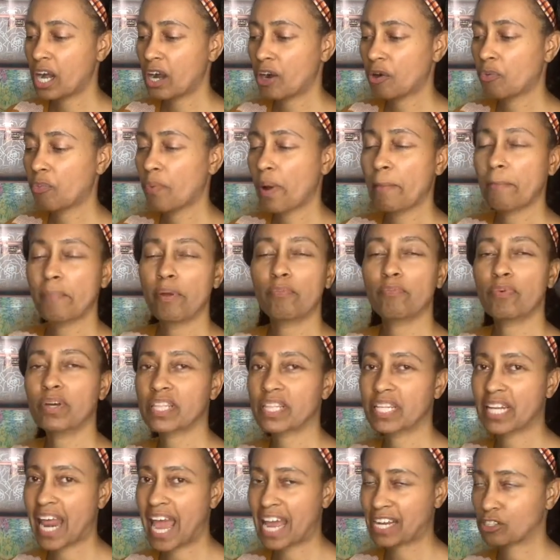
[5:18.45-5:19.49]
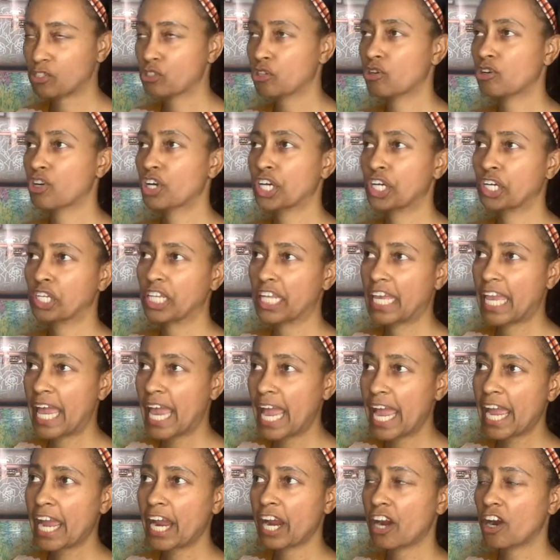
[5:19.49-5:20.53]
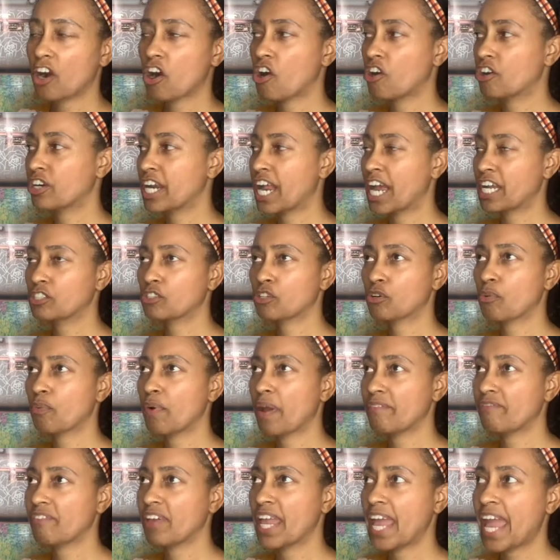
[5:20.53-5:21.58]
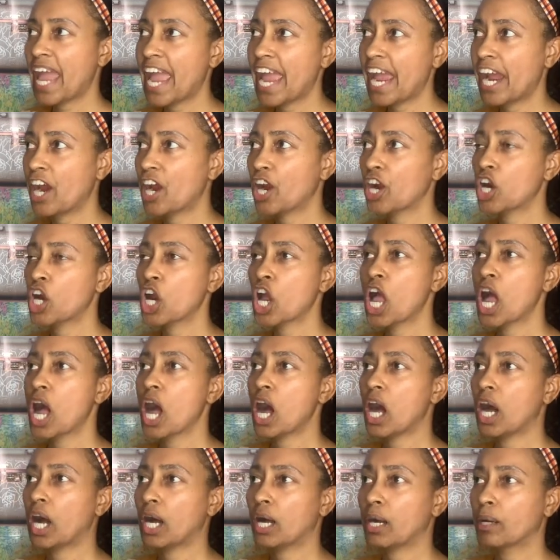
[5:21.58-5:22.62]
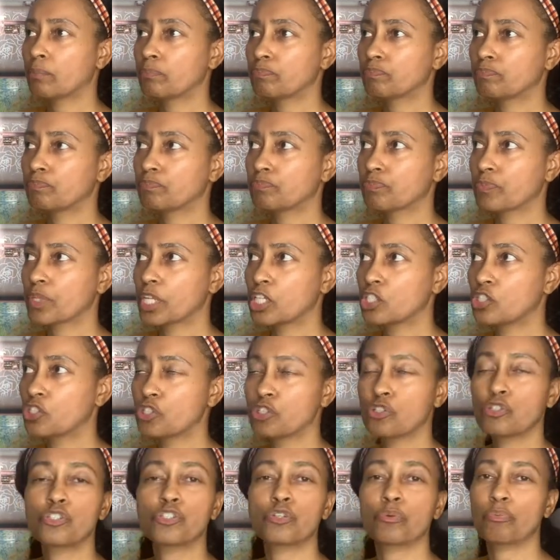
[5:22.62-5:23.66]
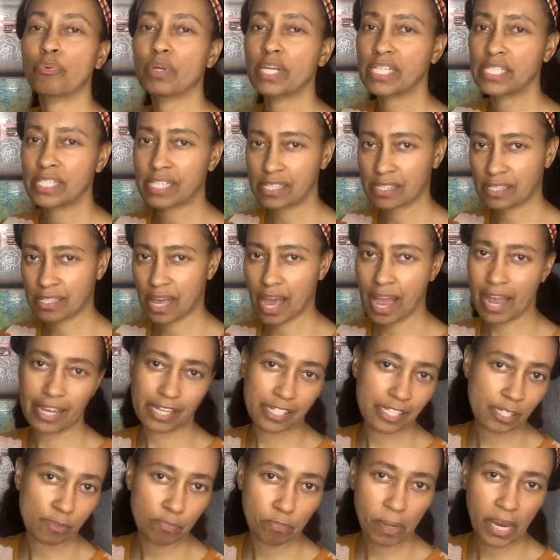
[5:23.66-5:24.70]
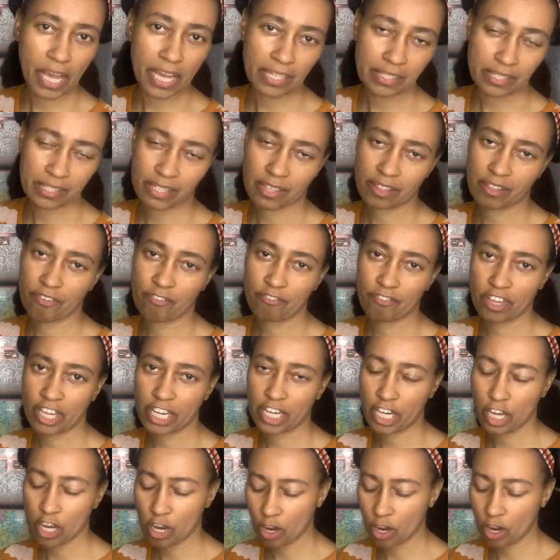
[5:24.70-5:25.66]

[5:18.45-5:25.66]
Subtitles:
women with natural curly hair or natural wavy hair due to reasons I explained in the video.